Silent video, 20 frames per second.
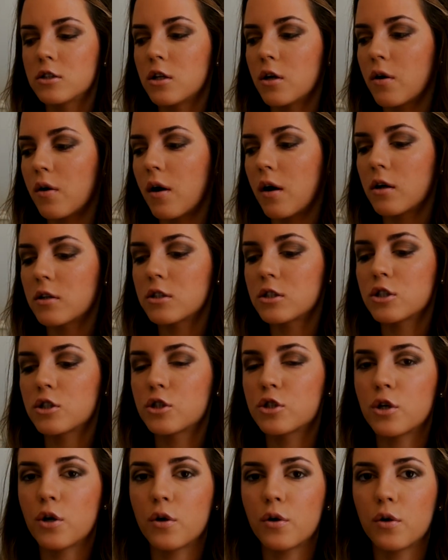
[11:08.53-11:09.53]
I'll just
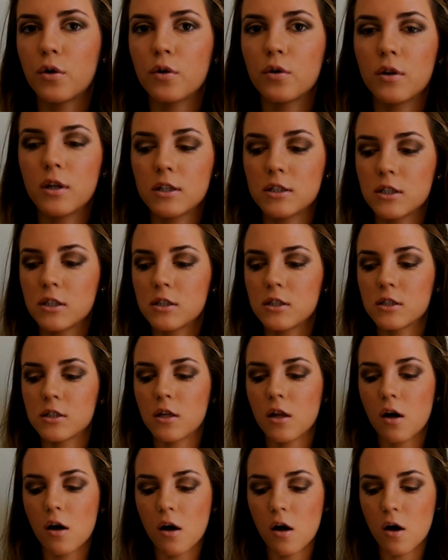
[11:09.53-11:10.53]
show you. This is
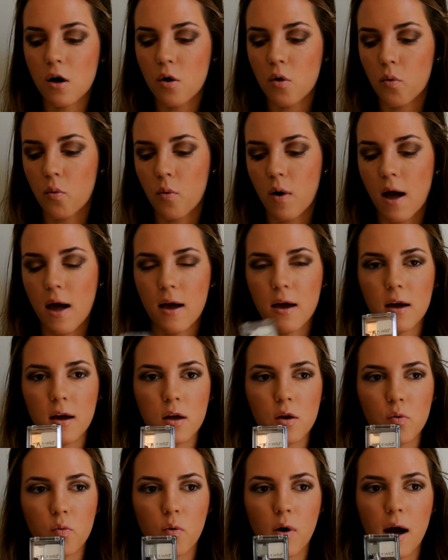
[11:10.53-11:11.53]
the Wet
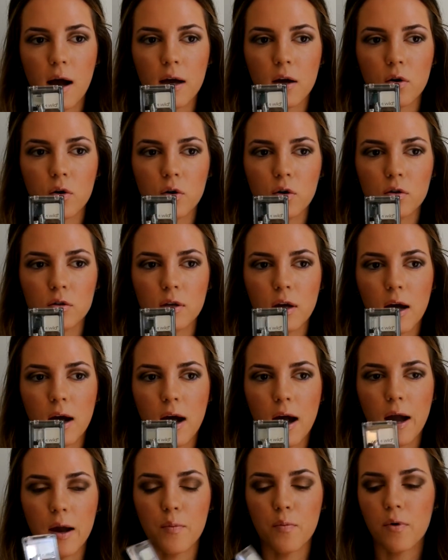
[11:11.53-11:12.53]
n Wild
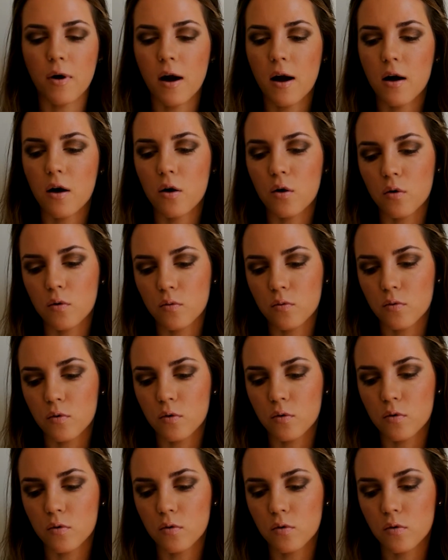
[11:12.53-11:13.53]
eyebrow
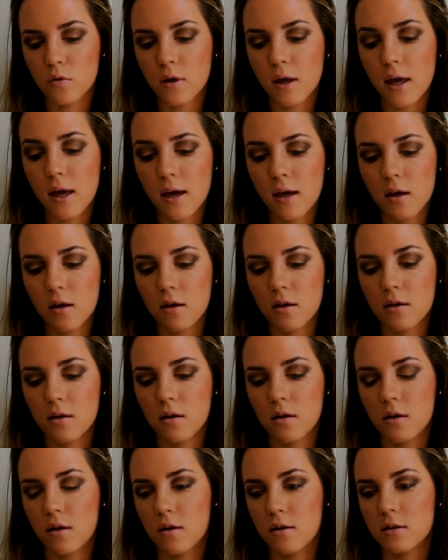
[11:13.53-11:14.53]
kit.
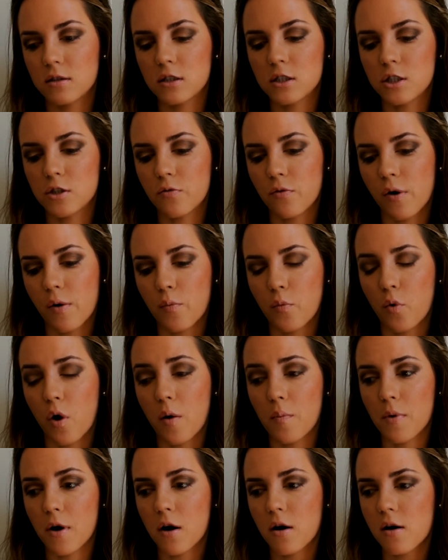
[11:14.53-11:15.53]
It's from
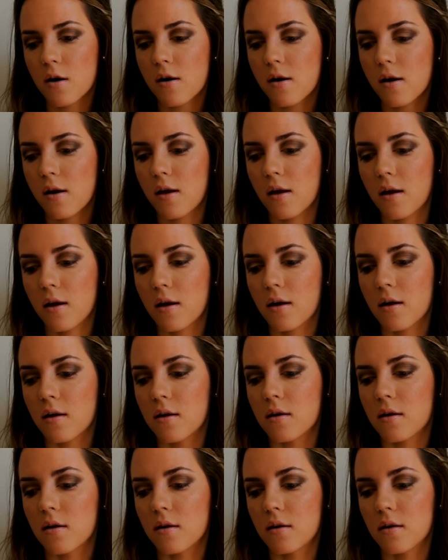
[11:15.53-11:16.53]
Walmart
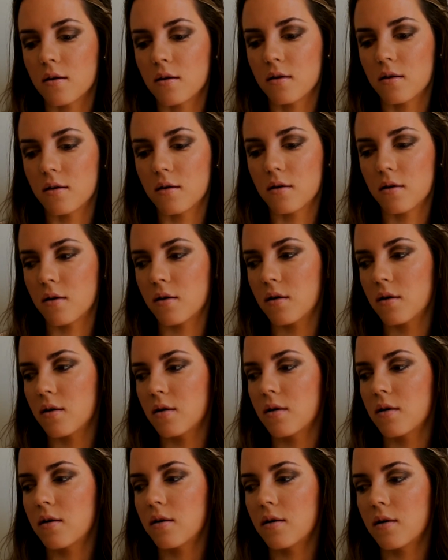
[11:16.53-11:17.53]
and
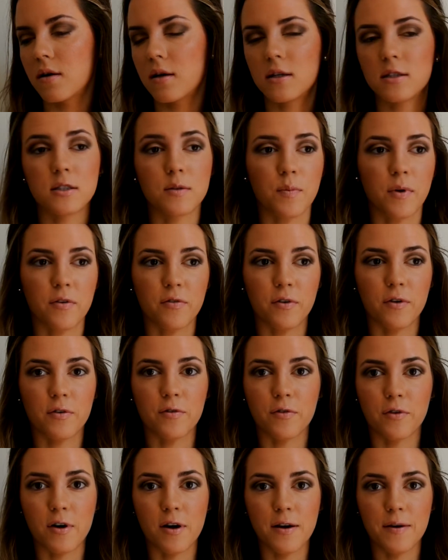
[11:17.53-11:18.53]
it's my
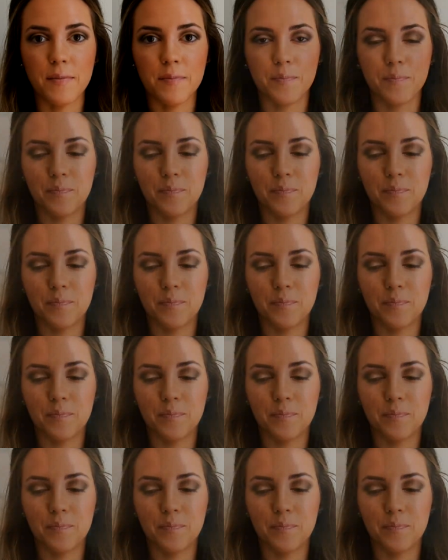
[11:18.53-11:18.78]
favorite.